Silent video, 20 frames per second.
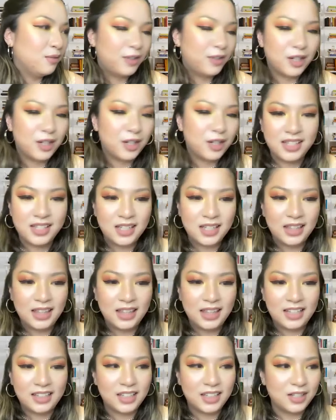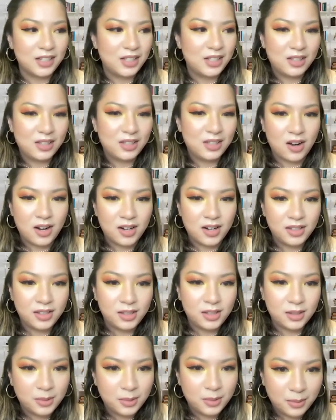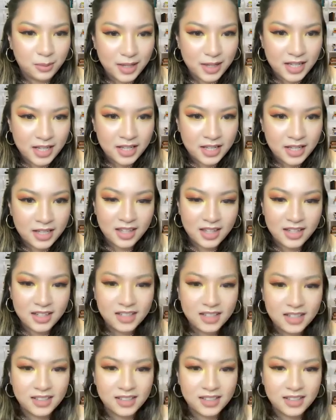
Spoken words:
first, let us start with